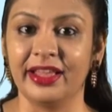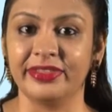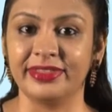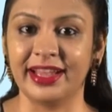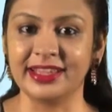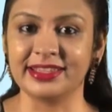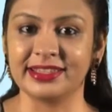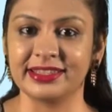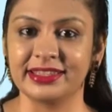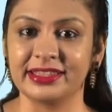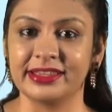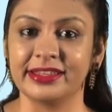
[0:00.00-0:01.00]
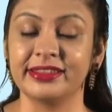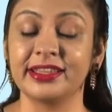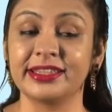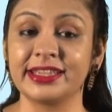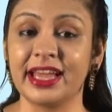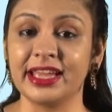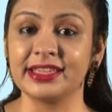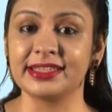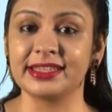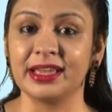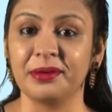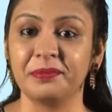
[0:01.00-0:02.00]
Thus, the
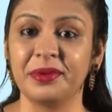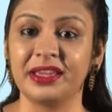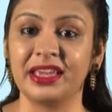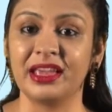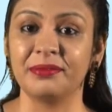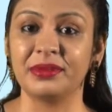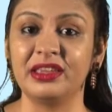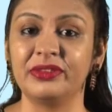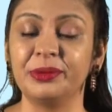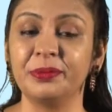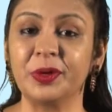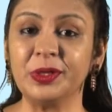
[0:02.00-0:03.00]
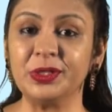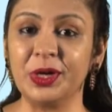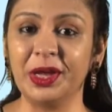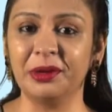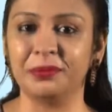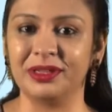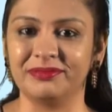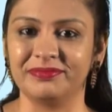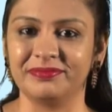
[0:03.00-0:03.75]
ties became even more durable.